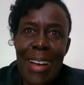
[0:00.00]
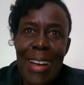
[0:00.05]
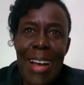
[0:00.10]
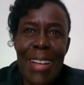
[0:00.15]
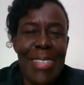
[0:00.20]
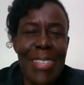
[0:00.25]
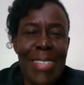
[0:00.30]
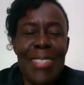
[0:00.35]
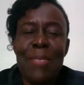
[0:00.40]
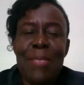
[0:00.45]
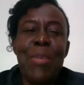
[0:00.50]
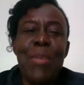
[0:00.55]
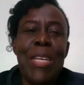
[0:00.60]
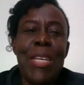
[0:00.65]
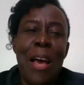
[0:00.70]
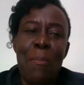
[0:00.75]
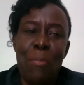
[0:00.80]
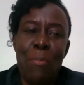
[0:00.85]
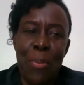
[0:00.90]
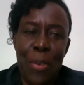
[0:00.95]
and it's been
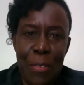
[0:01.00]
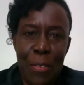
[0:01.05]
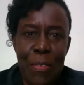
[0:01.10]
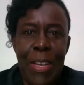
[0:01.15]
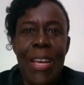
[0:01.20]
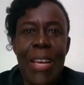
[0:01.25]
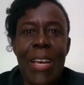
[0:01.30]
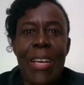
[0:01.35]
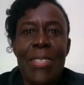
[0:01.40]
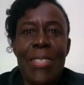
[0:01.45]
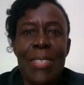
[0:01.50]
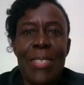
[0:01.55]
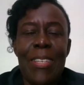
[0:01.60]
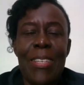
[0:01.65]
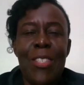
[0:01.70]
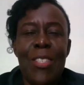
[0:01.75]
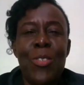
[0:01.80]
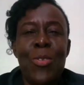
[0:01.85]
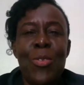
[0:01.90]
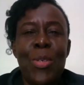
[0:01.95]
a privilege
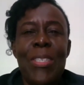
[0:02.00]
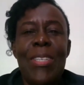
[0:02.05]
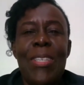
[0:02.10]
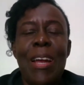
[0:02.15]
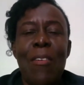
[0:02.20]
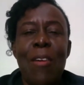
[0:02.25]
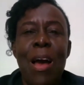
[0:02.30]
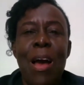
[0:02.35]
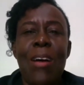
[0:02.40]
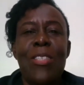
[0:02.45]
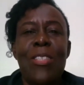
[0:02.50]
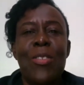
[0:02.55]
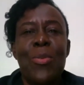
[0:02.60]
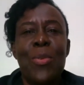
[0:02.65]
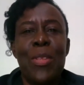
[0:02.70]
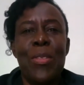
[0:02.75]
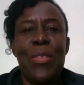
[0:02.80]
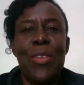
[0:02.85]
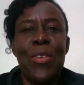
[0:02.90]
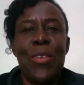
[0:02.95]
to interact
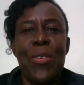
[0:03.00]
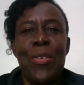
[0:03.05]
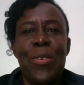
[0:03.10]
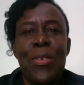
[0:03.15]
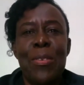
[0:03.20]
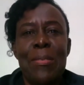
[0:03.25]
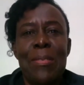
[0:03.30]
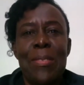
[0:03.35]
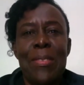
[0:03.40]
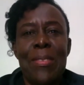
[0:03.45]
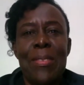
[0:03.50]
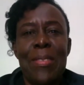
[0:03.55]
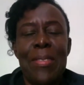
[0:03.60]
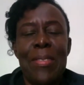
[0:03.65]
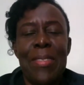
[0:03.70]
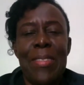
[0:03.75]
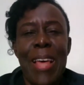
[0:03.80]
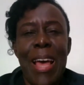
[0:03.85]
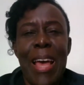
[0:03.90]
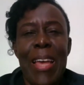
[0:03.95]
with you.
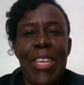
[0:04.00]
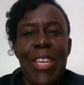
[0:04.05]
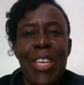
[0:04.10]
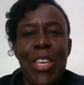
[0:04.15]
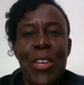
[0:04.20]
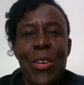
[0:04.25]
Thank